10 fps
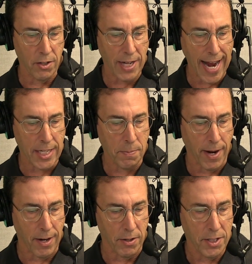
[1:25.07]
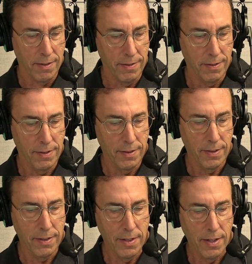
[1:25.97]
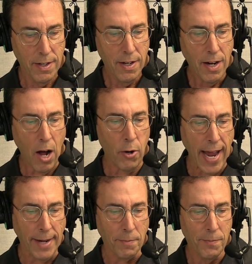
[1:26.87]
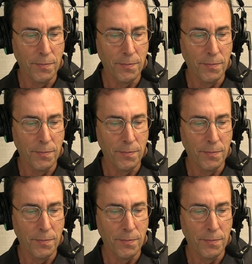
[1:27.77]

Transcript: taxpayers? Okay,